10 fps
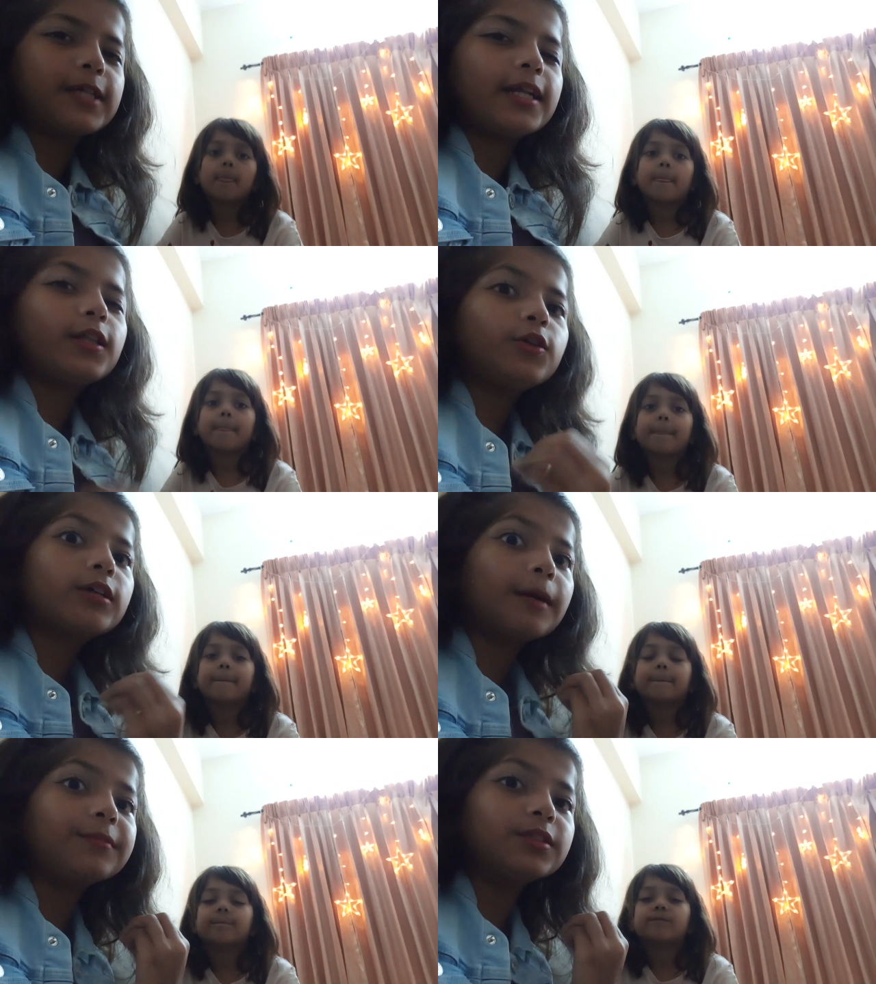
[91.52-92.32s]
Speaker 1: channel you
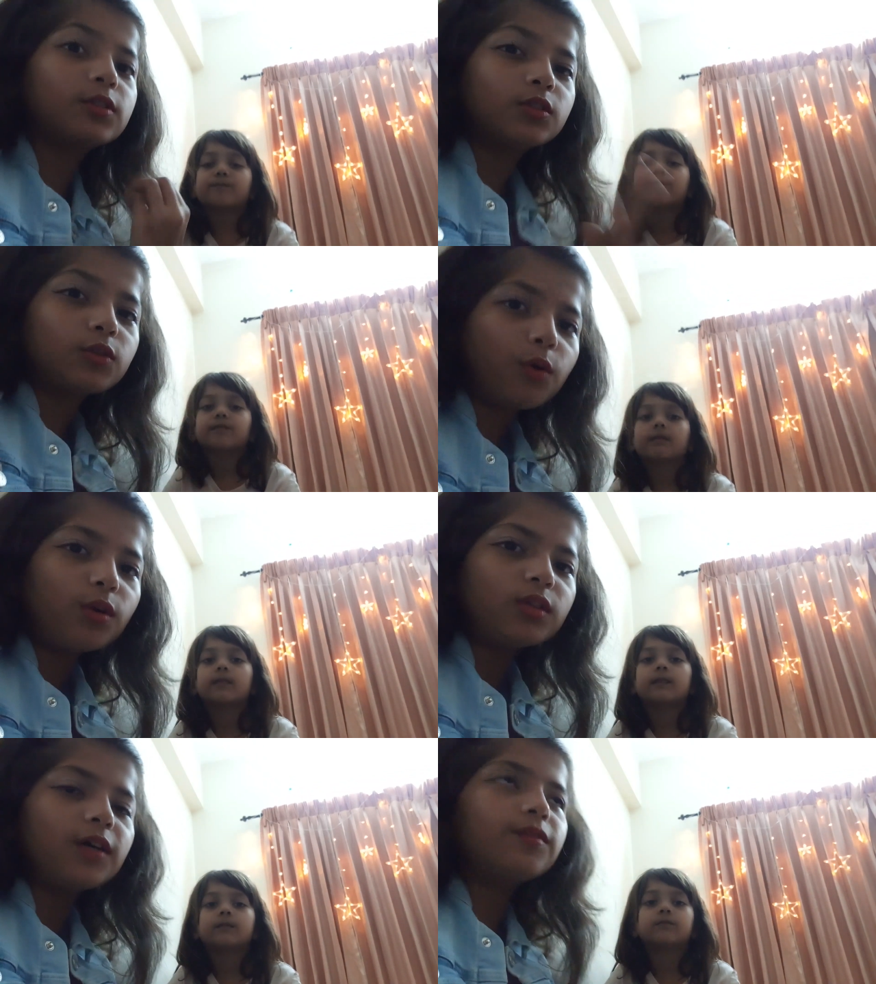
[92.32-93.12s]
comment so
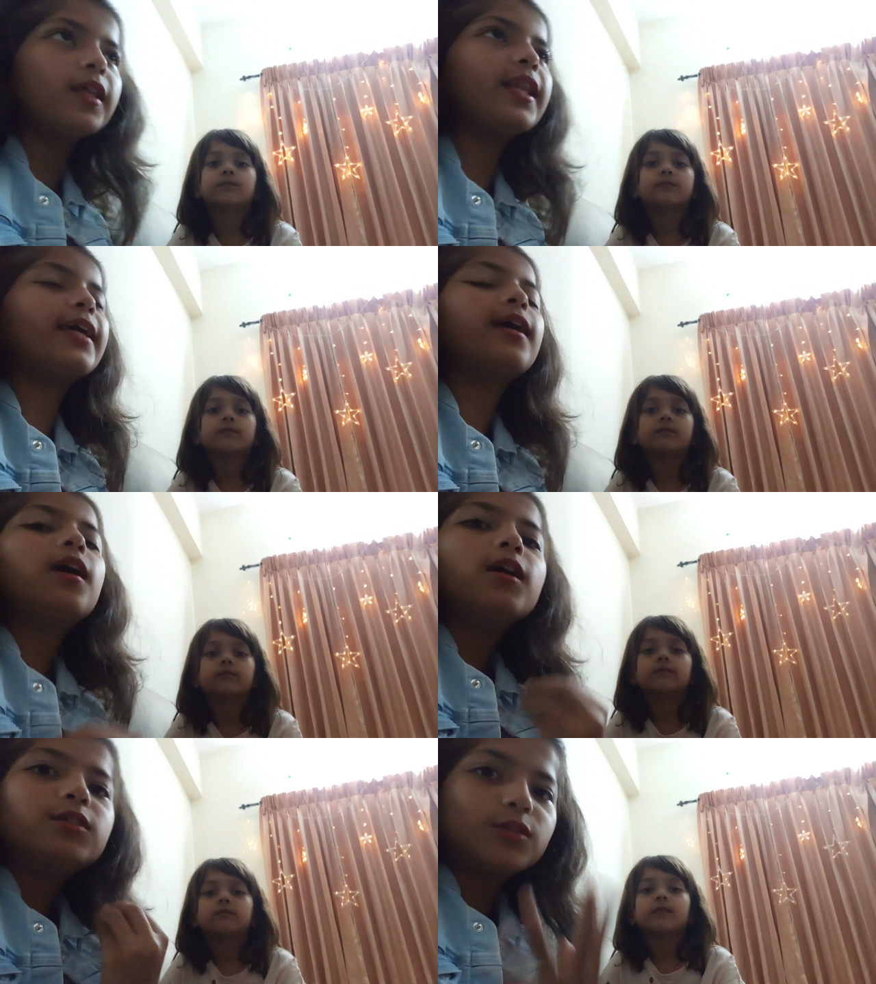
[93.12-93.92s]
lovely like
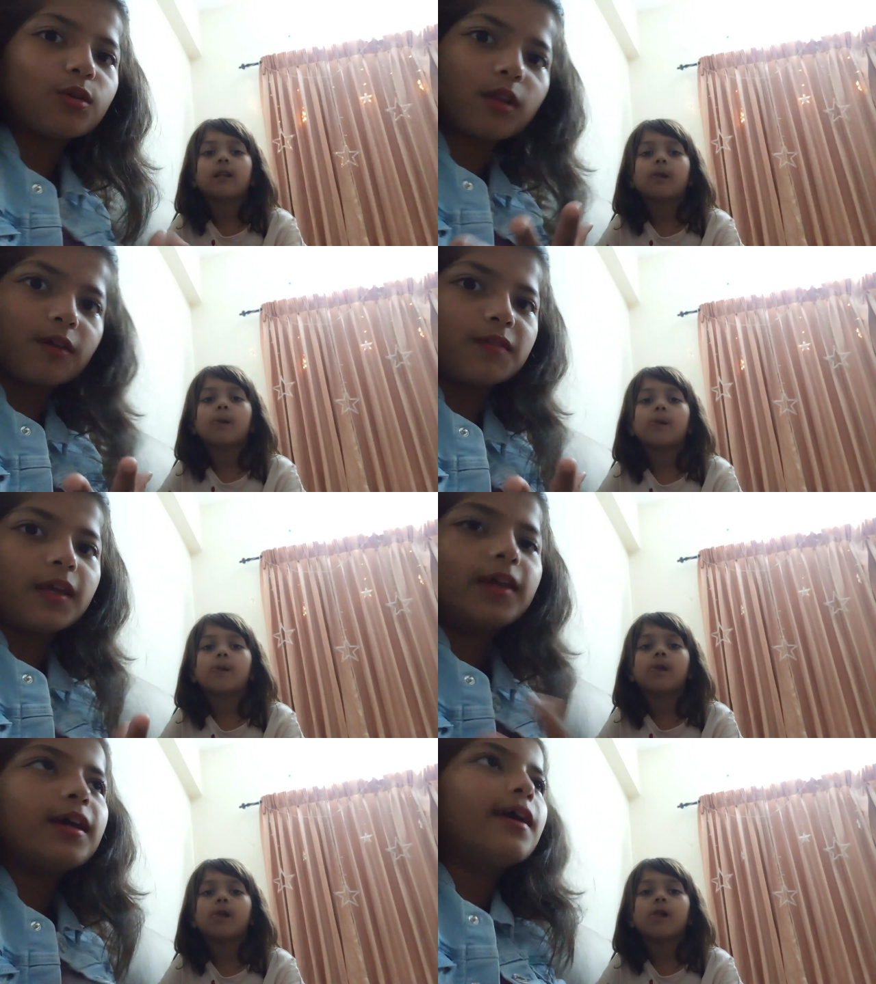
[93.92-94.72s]
so
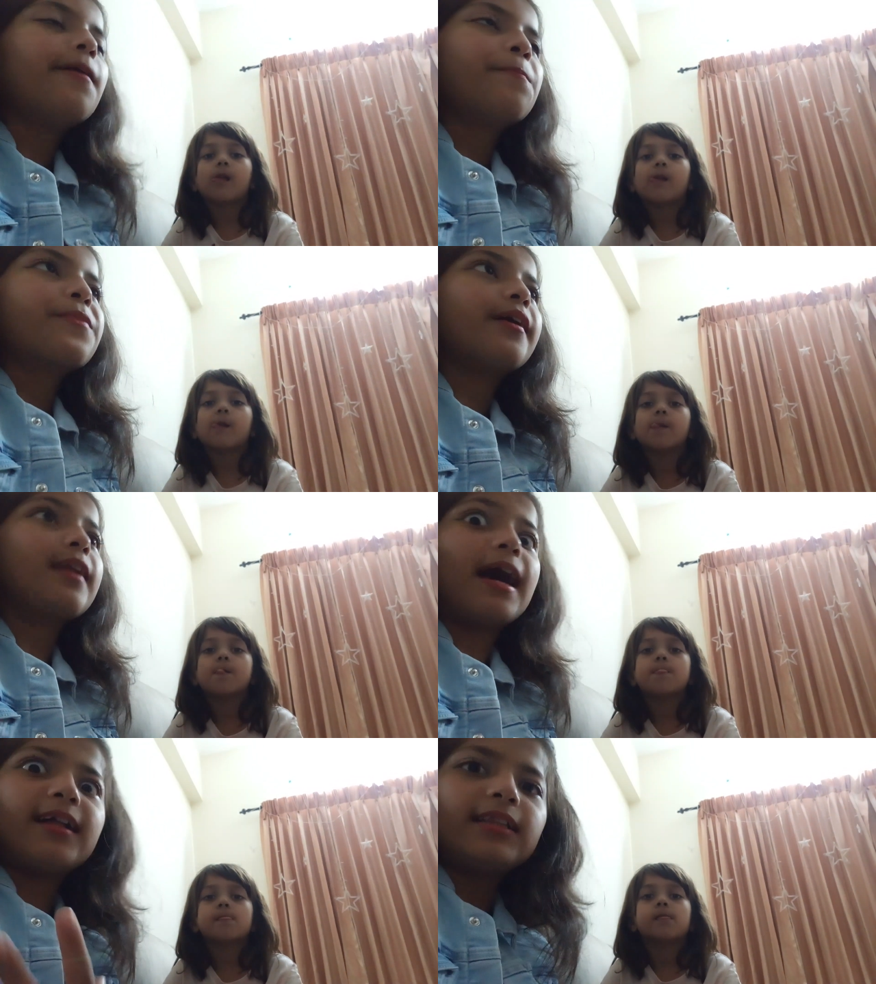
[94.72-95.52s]
lovely and
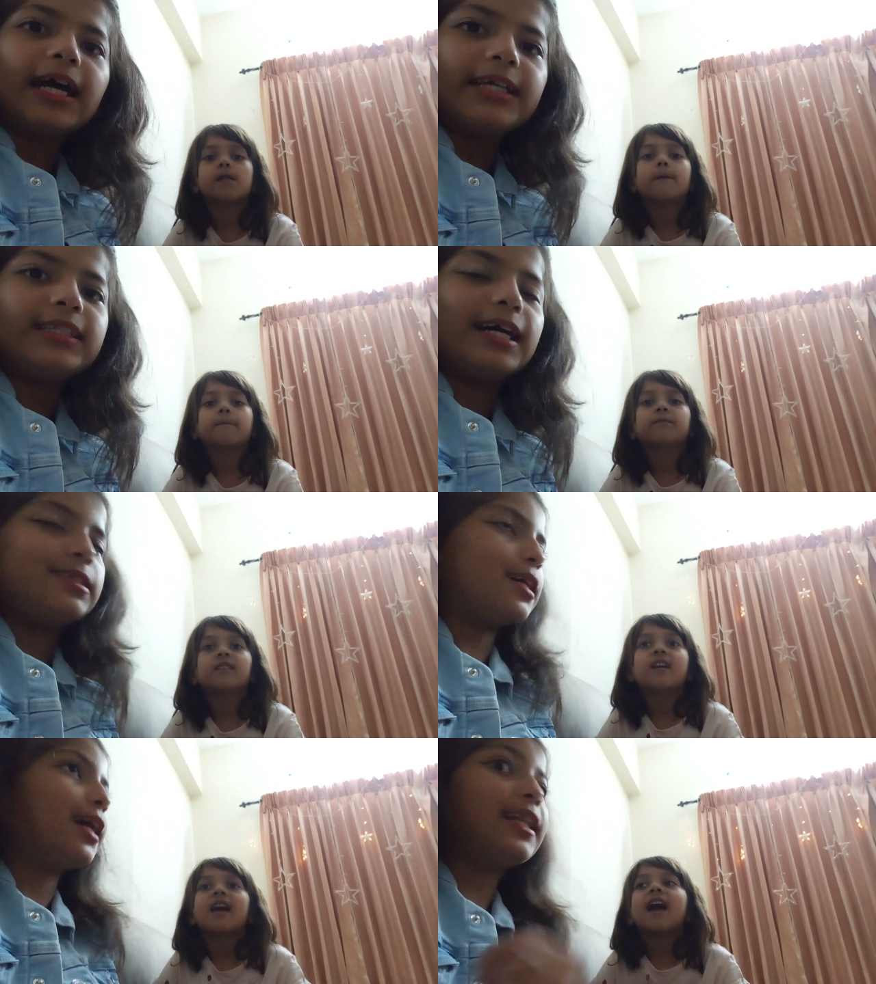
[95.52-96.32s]
I like that
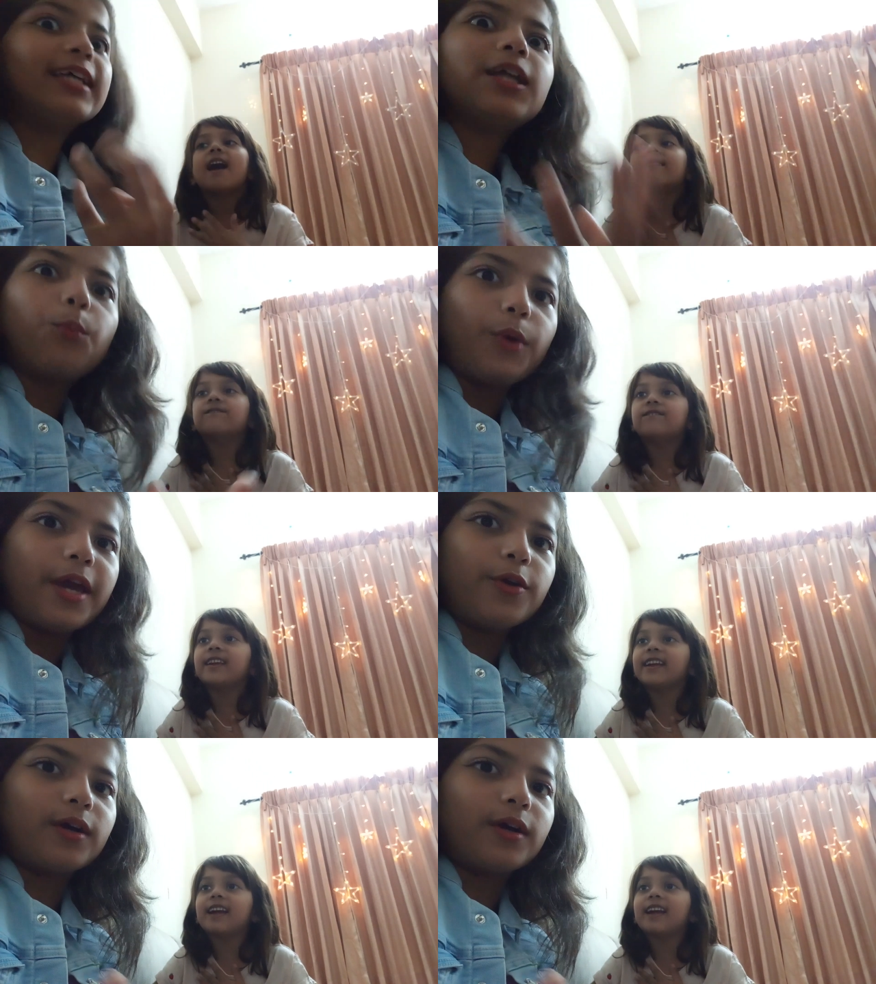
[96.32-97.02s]
I like and the way you